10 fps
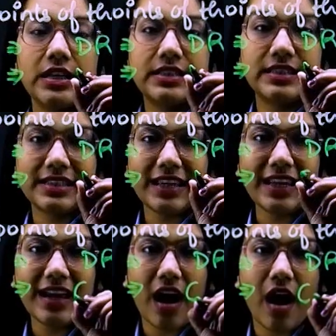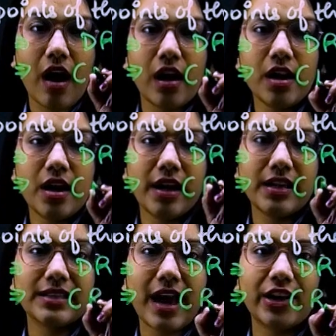cr
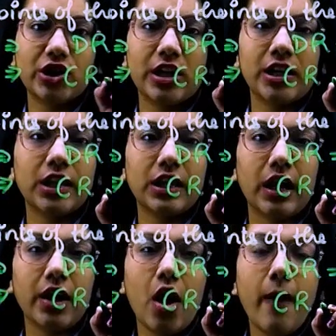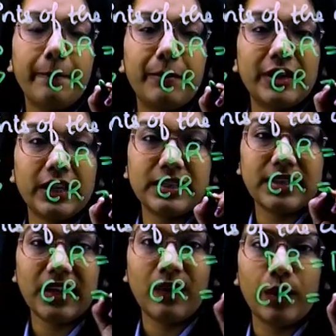is actually nothing but
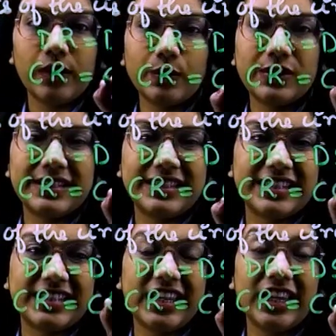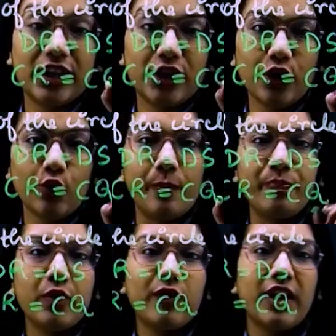is equal to CQ.
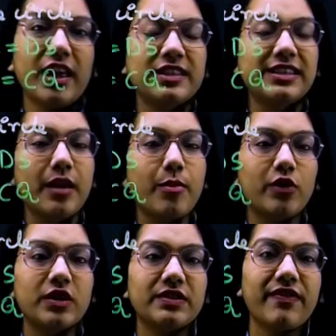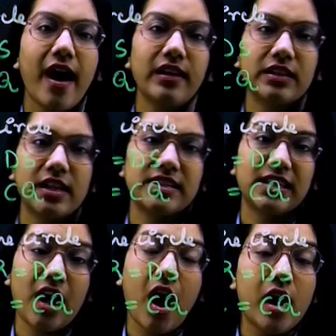We can say about this fact that
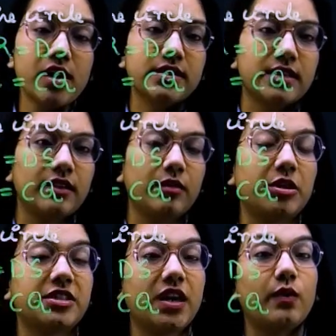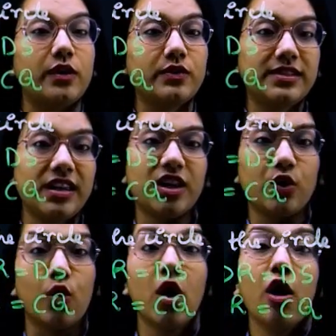CR is nothing but is equal to
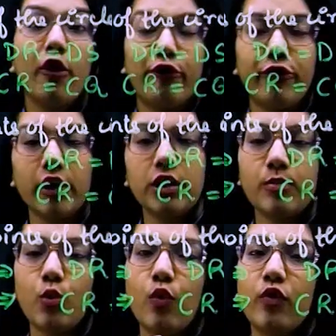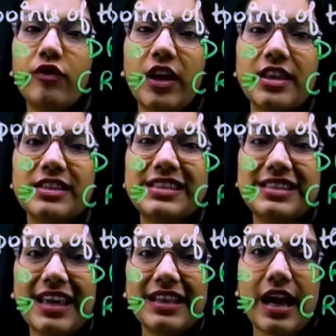CQ. Furthermore, we can
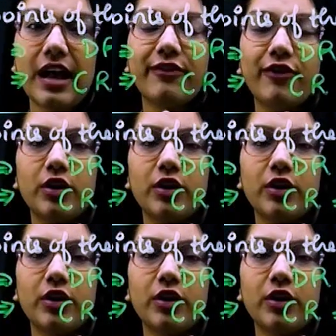say that